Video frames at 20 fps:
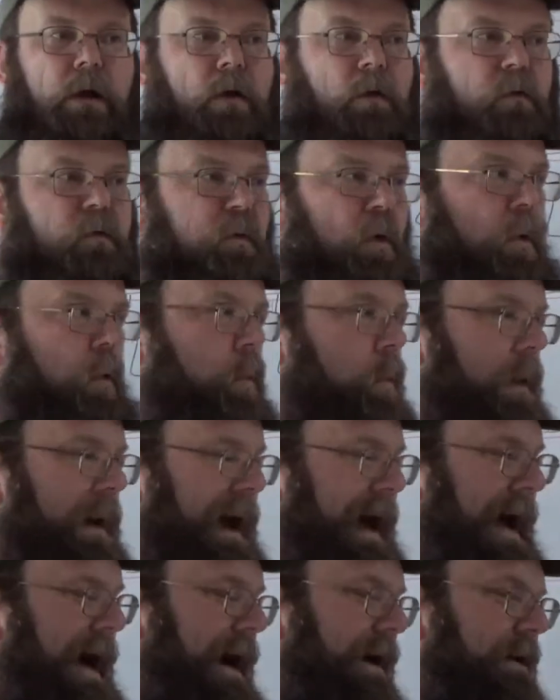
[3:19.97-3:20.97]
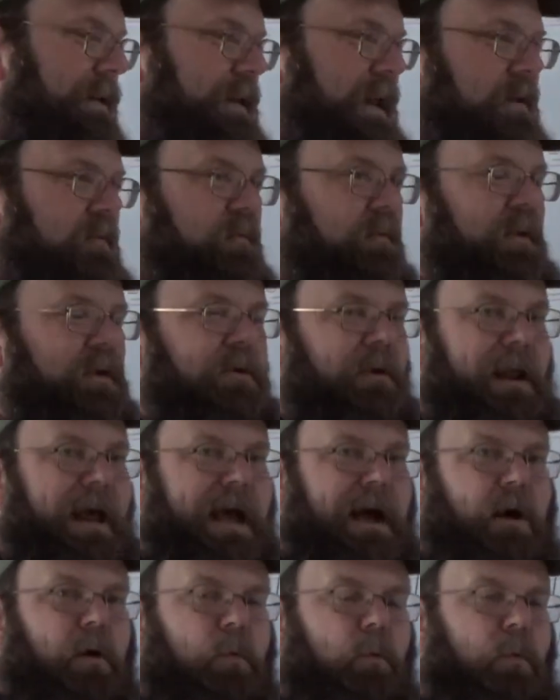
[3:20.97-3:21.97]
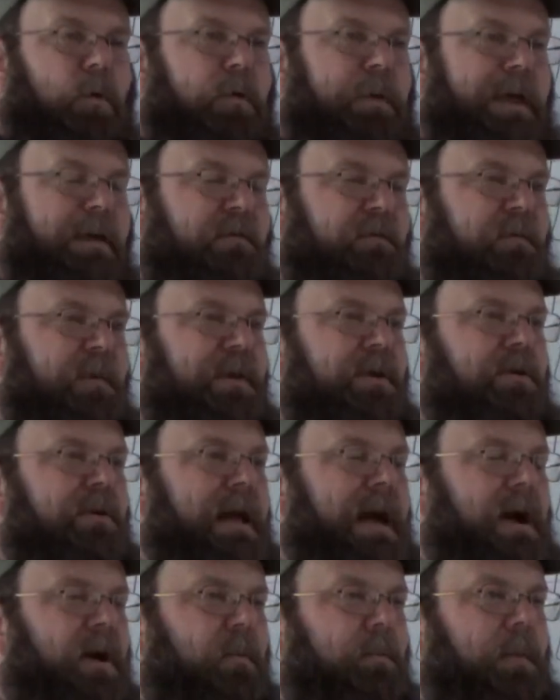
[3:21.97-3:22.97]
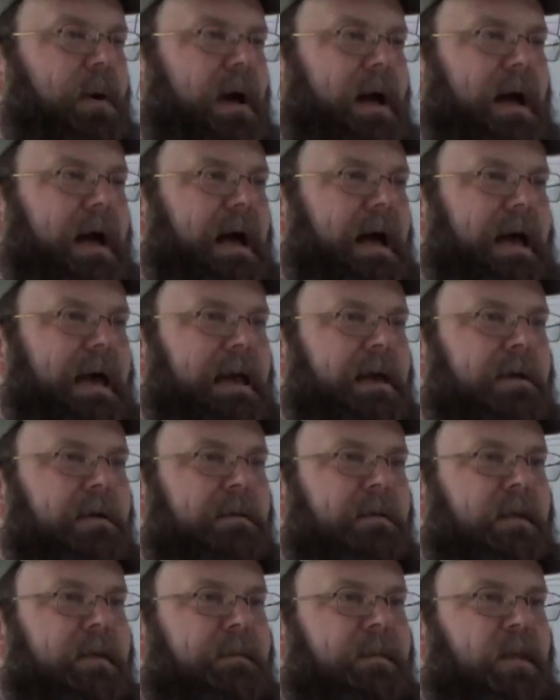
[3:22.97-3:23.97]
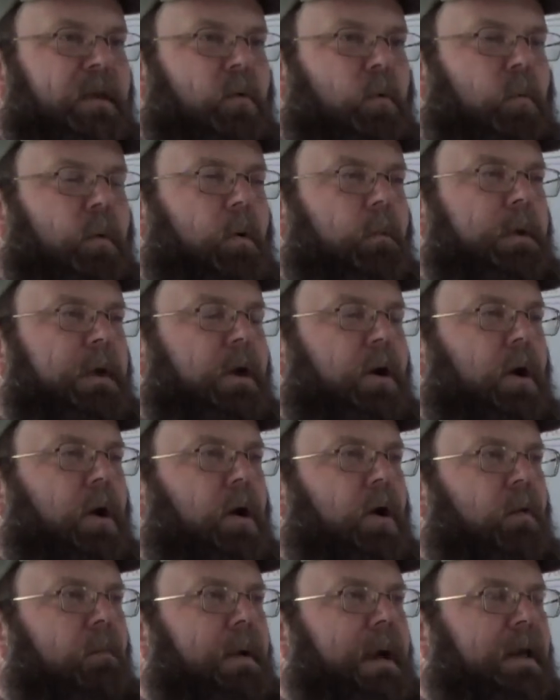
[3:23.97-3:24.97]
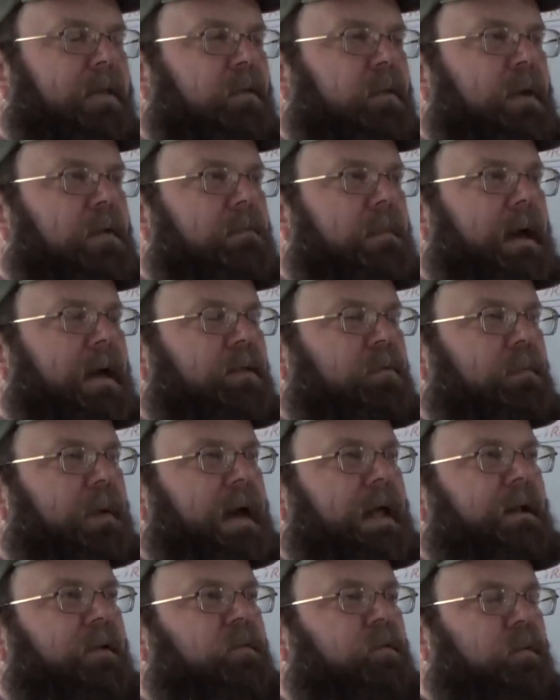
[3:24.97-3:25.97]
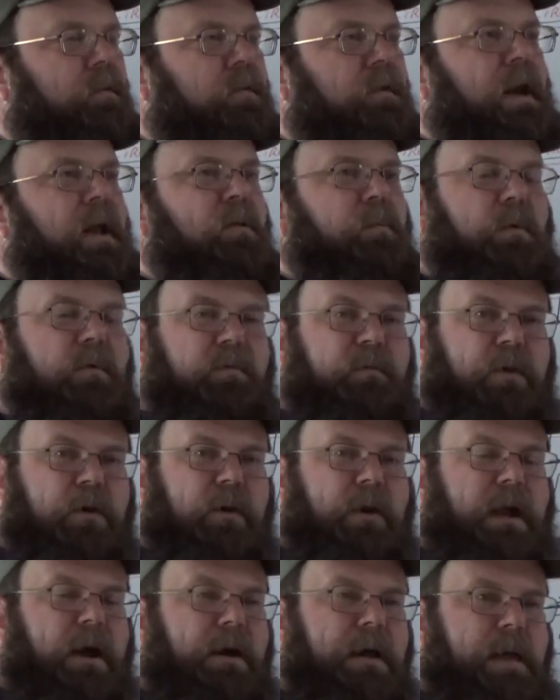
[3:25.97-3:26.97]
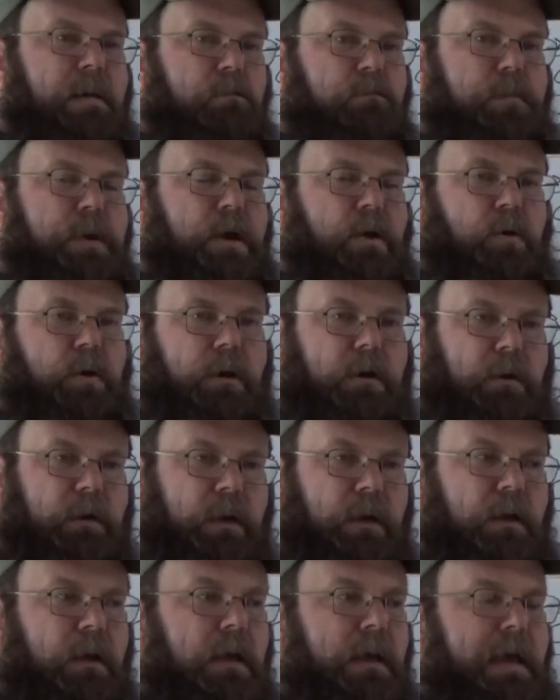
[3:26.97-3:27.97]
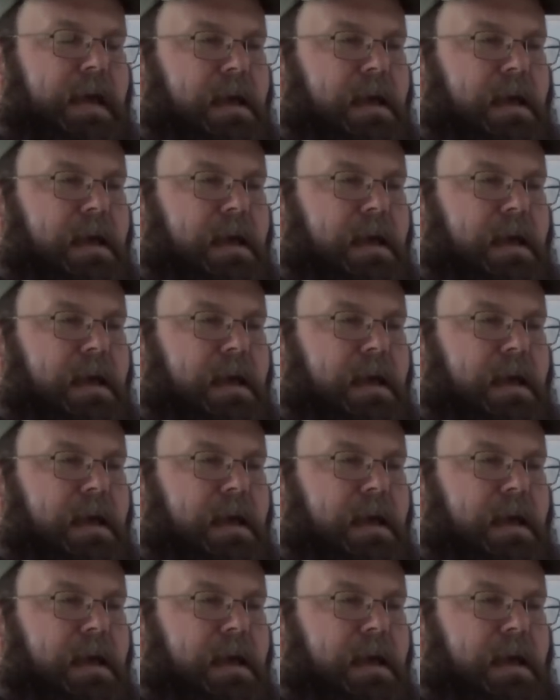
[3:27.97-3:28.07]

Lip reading: So how did they figure it out? Well, they figured out pi, what we call in mathematics for science, we figured it out empirically.